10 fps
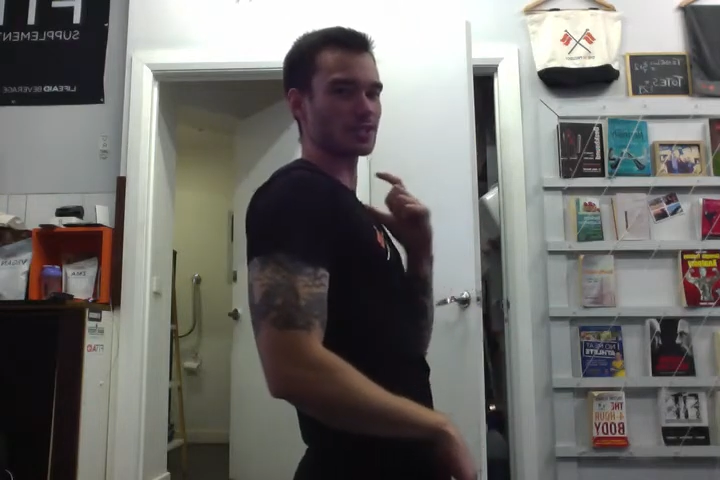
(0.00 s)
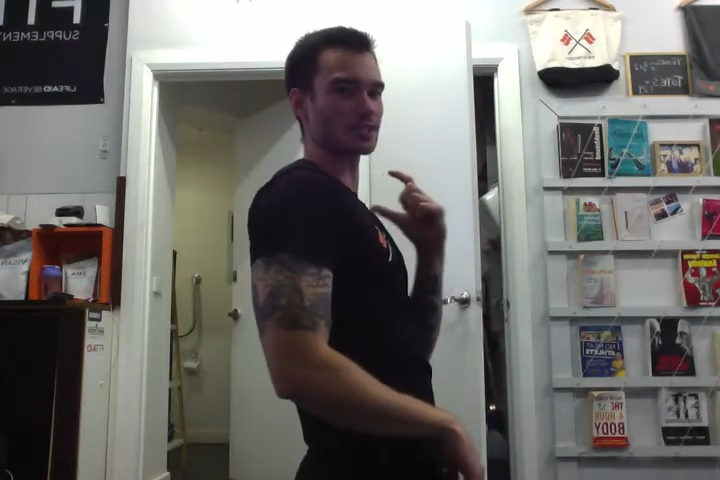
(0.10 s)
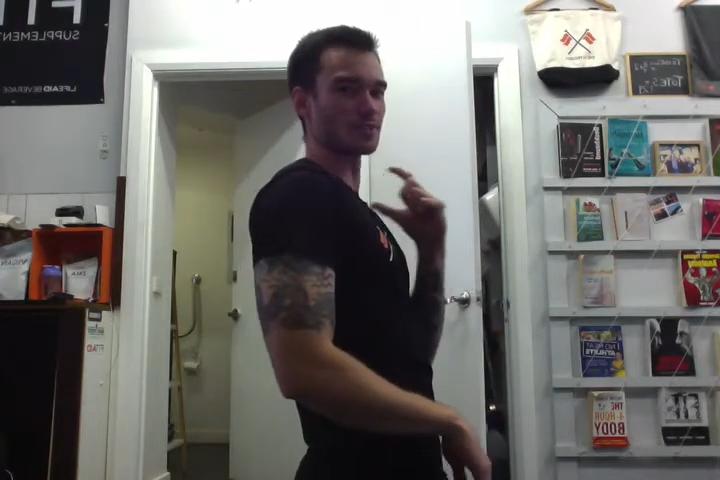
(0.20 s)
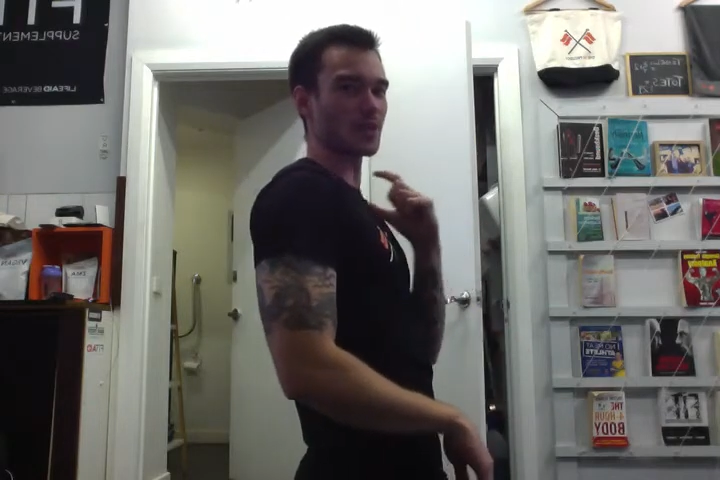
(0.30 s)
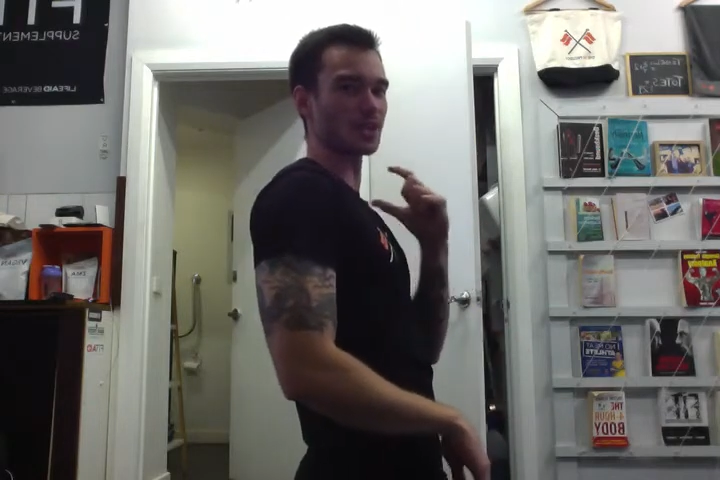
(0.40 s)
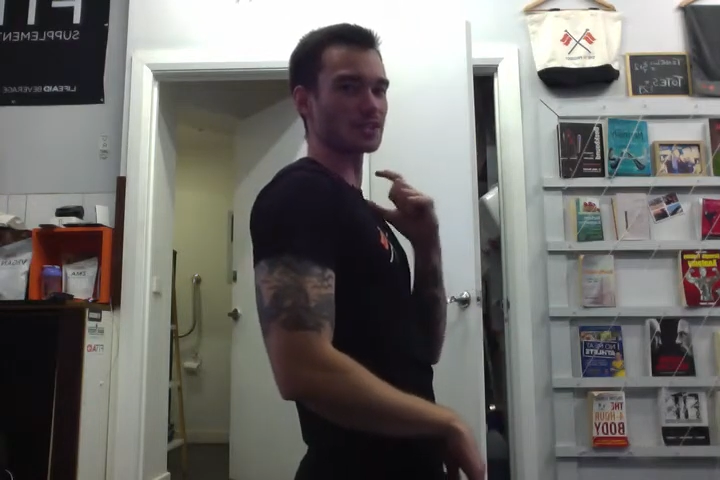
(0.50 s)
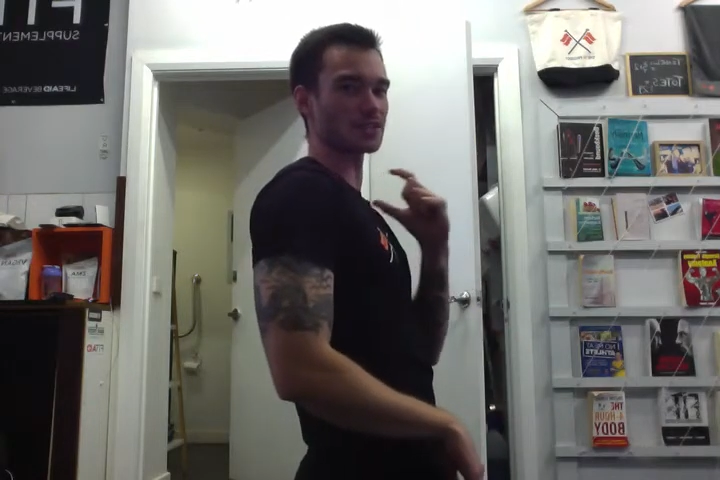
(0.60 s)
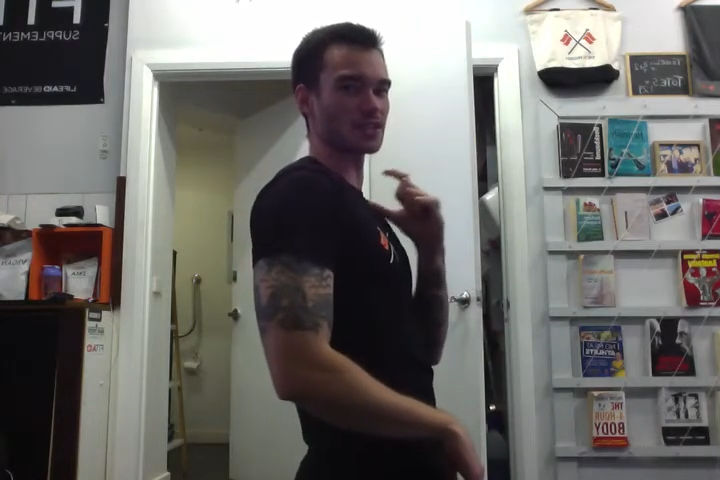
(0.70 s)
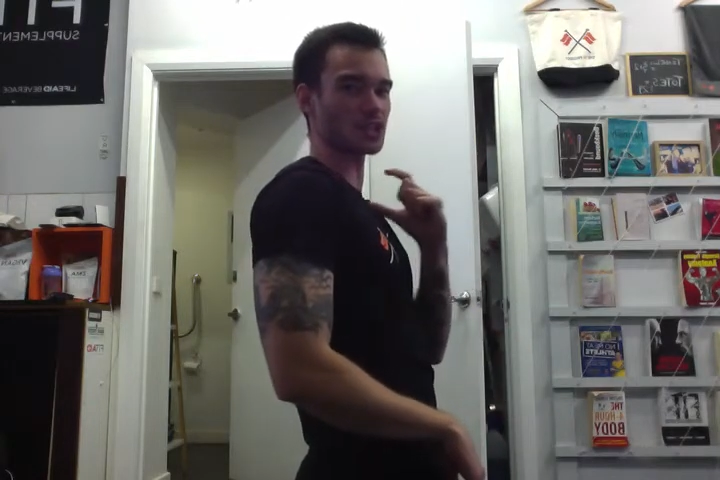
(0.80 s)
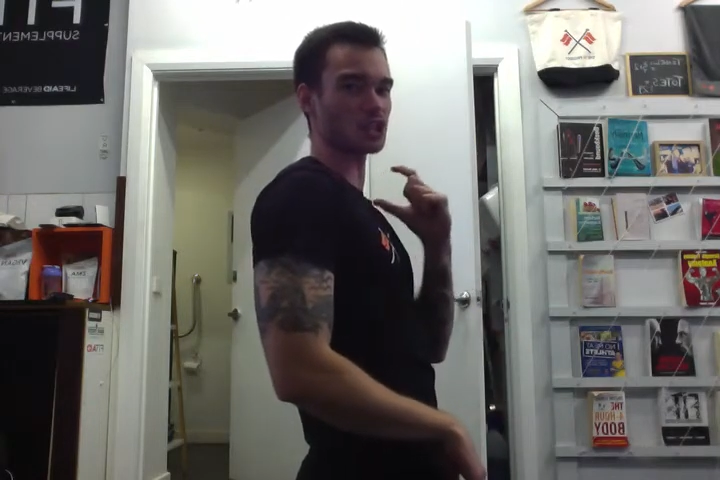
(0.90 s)
to
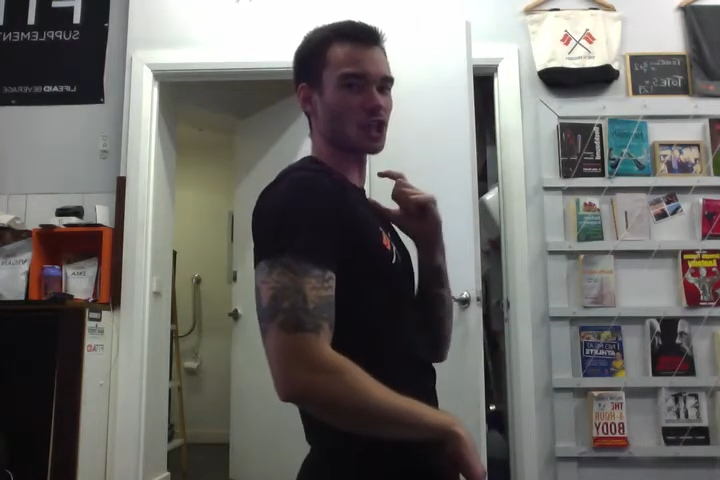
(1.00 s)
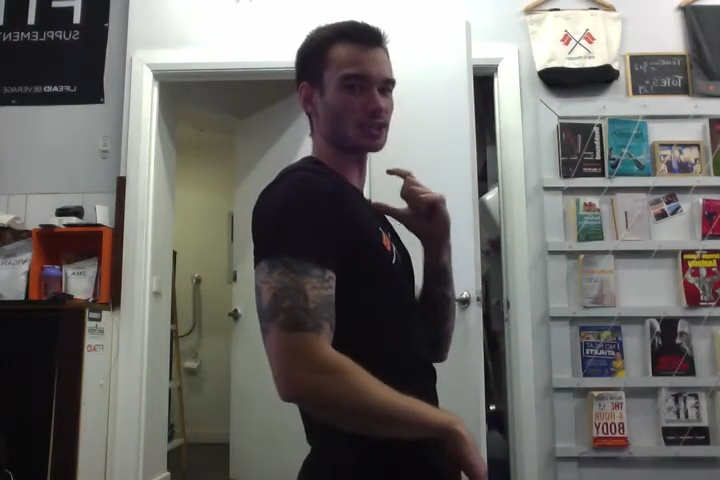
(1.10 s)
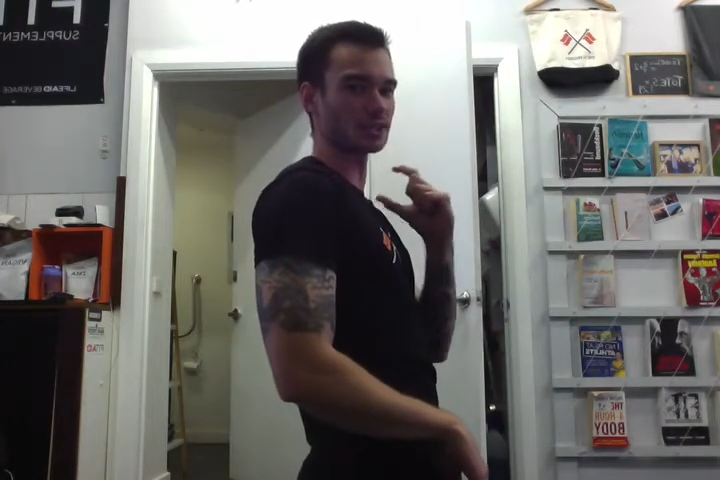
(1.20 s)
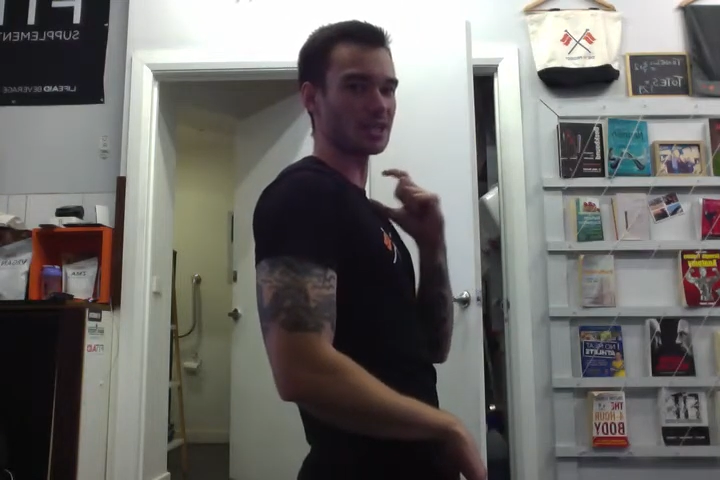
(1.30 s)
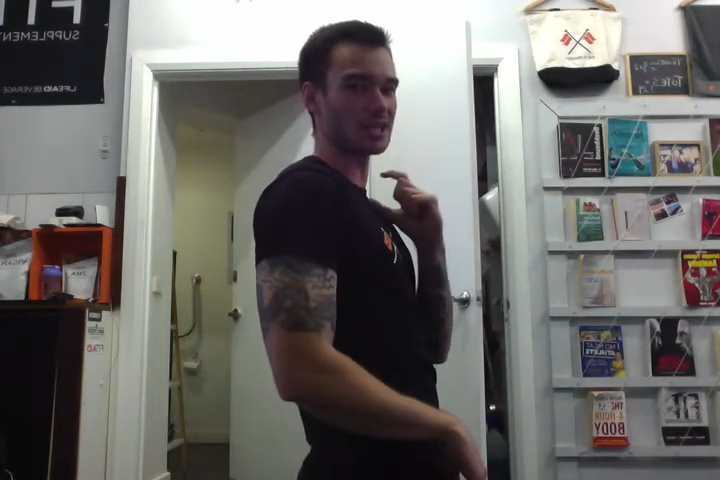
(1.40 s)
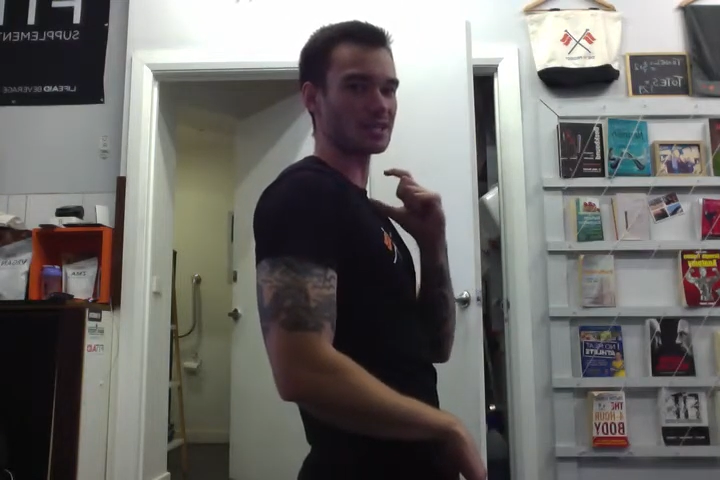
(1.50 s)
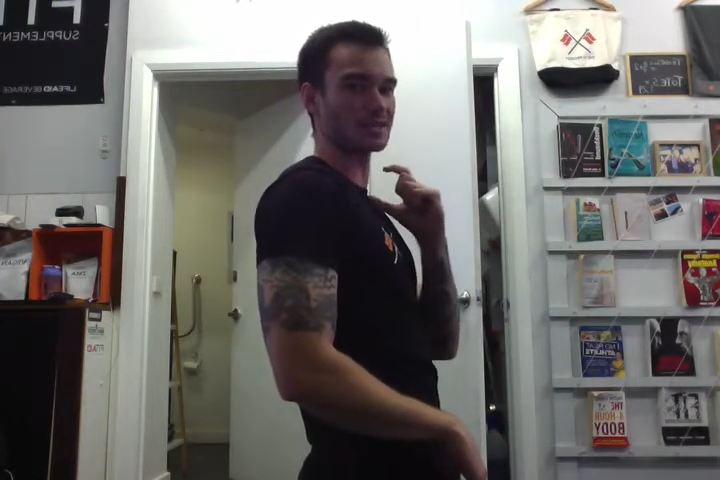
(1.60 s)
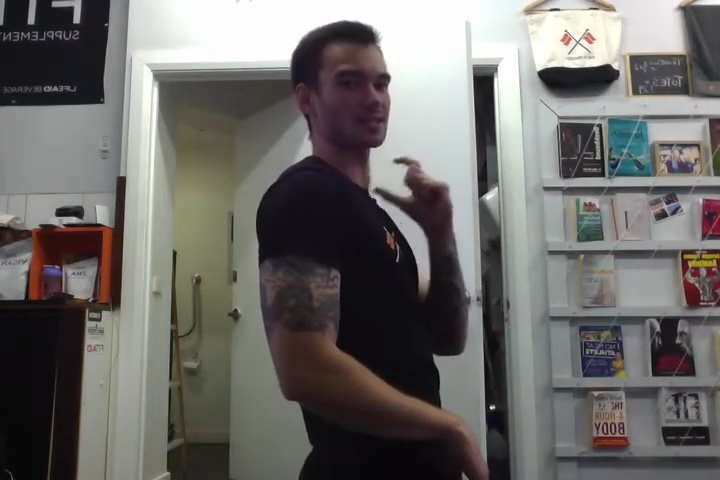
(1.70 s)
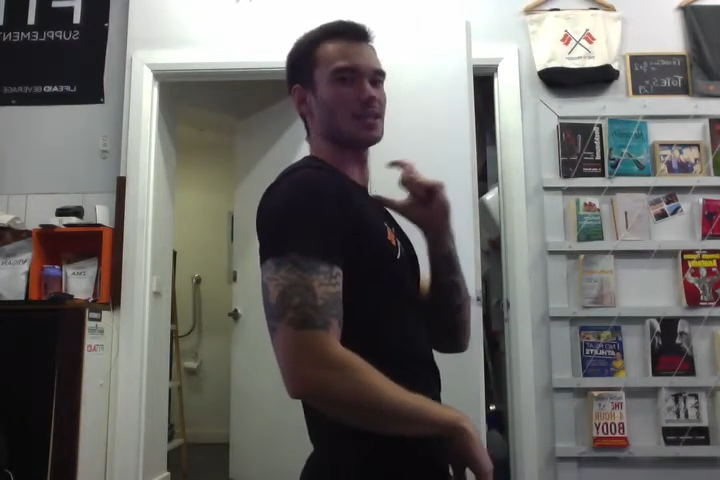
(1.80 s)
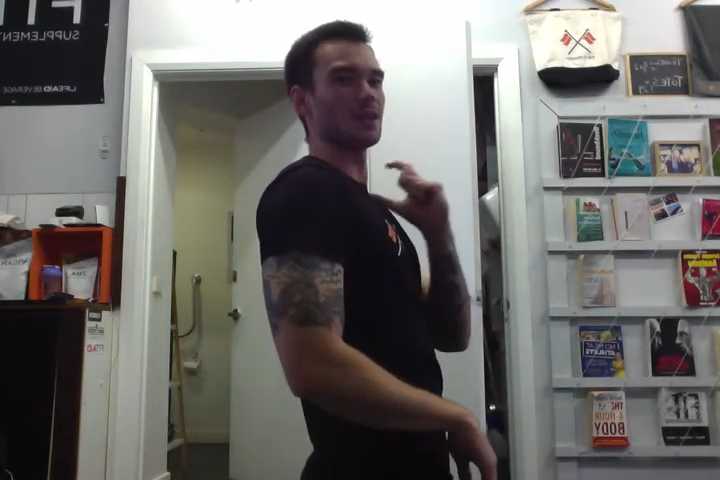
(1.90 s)
balance a shot glass